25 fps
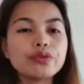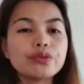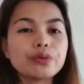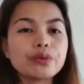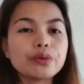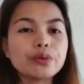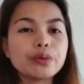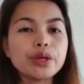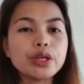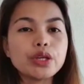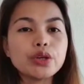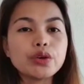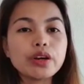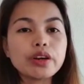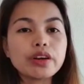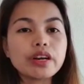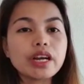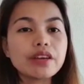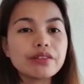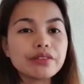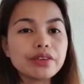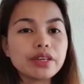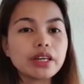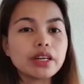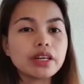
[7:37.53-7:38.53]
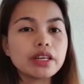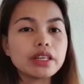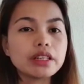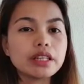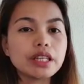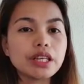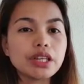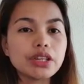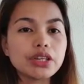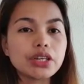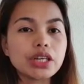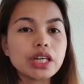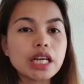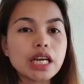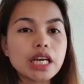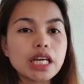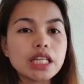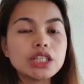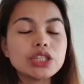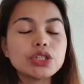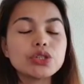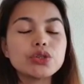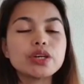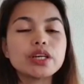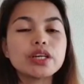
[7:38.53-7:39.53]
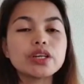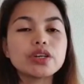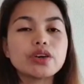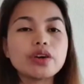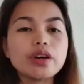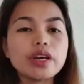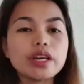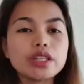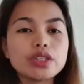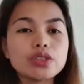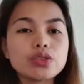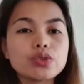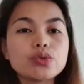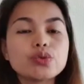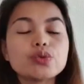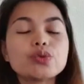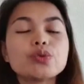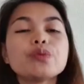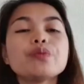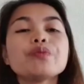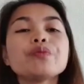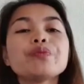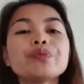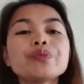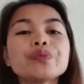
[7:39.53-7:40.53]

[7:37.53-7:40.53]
when you arrive here in Netherlands, you are going to